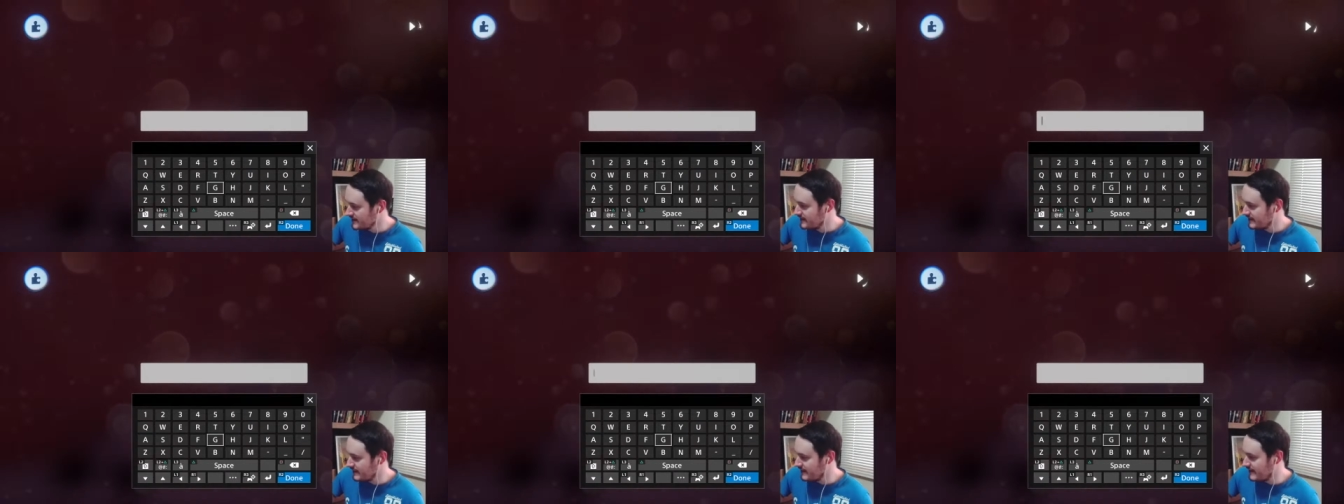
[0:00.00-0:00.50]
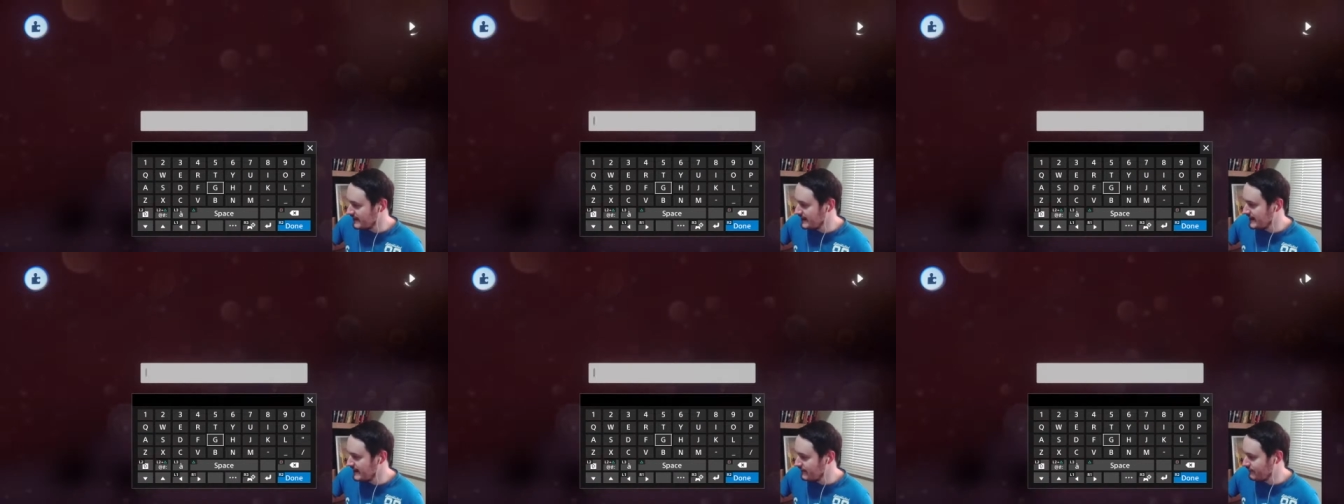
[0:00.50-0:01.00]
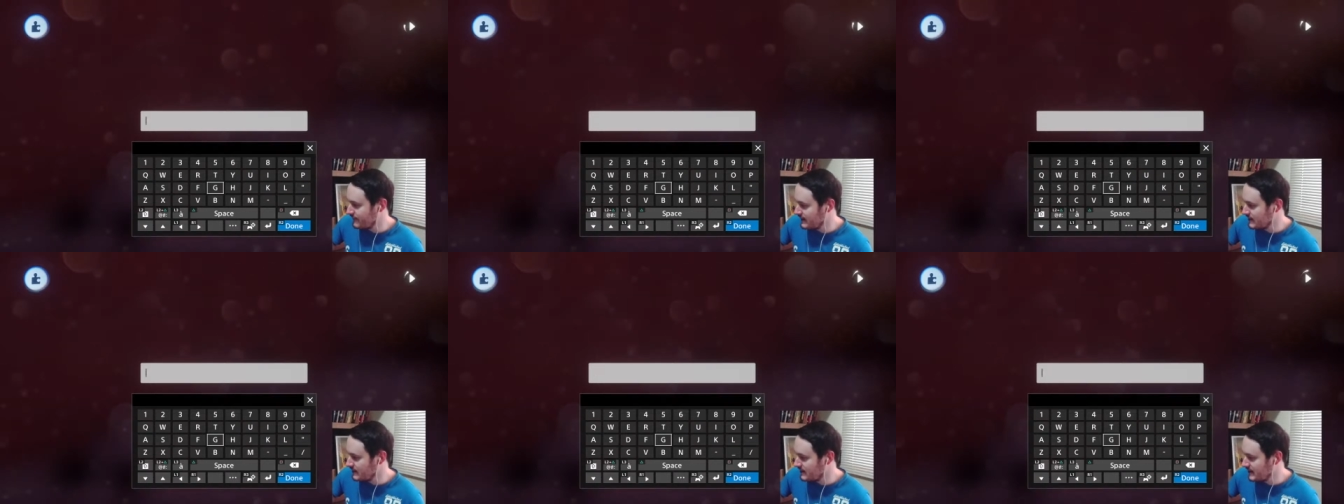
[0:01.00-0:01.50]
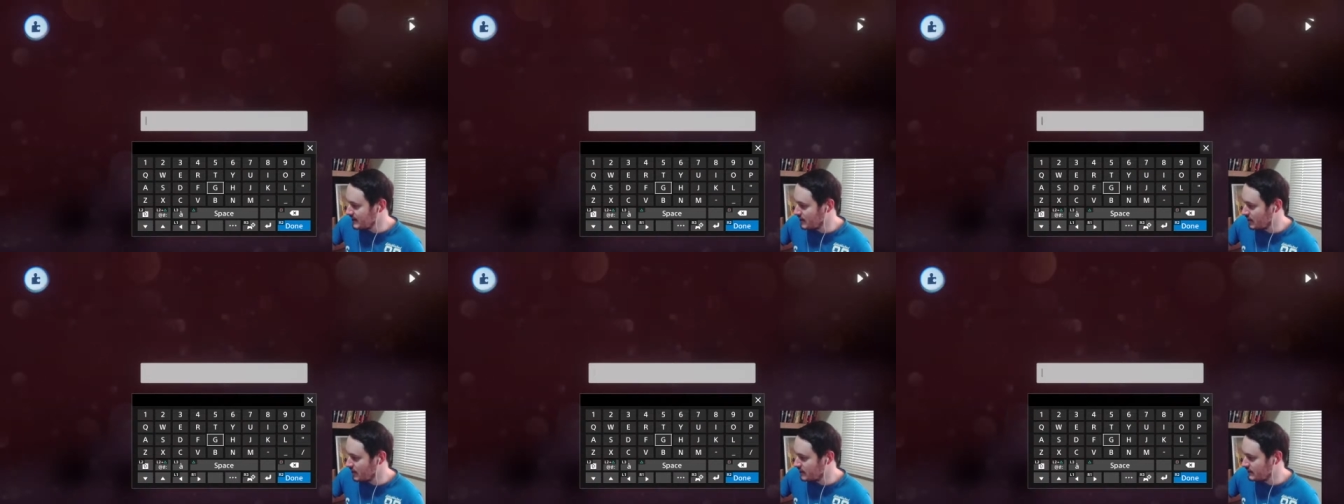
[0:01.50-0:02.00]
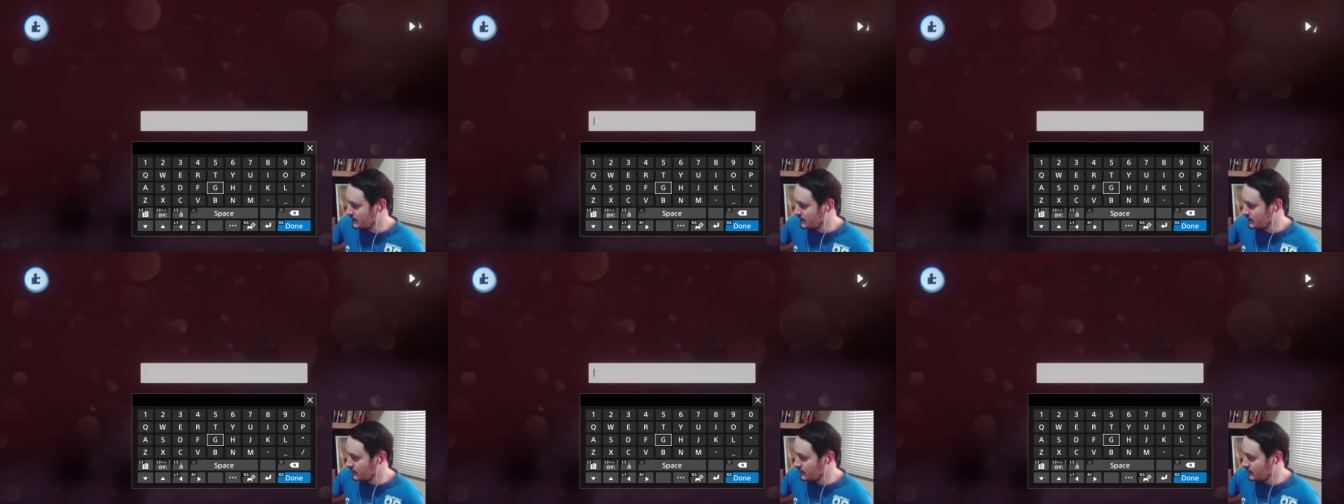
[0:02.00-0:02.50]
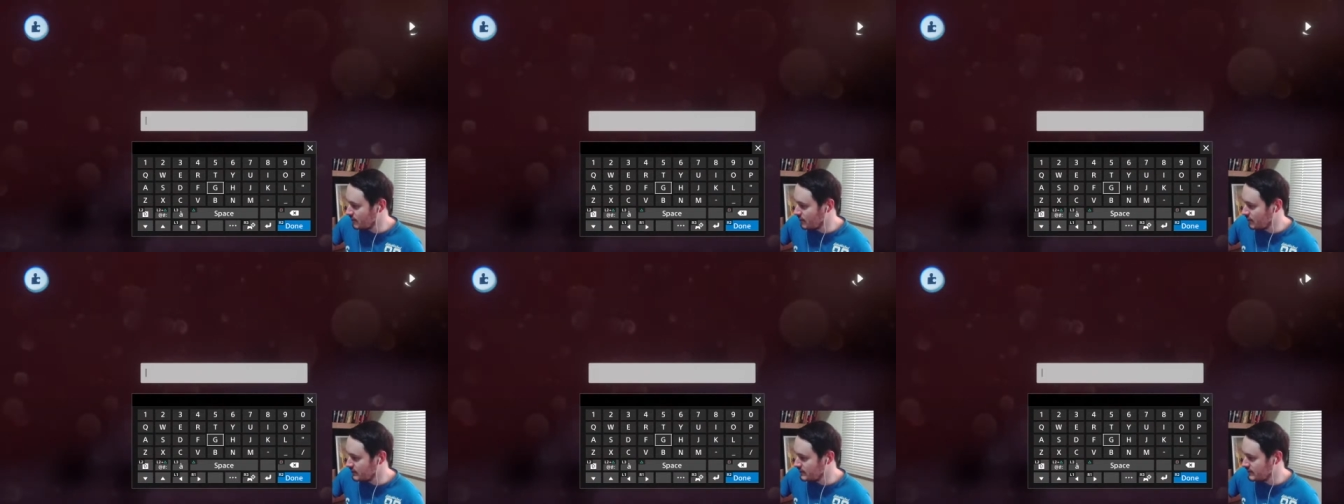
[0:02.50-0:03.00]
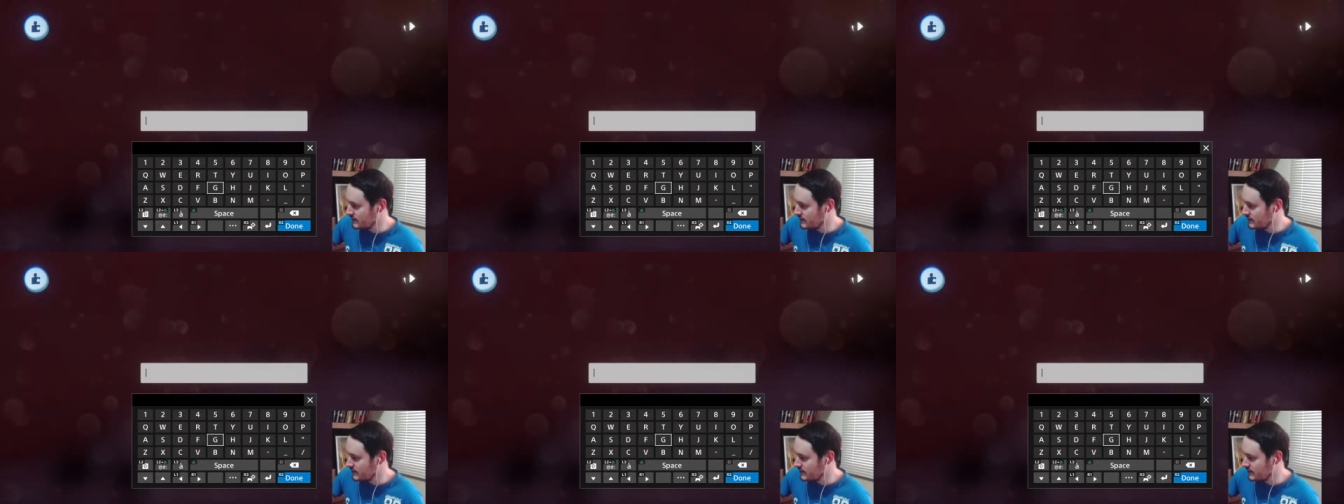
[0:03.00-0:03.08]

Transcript: Hey, I finally caught you on.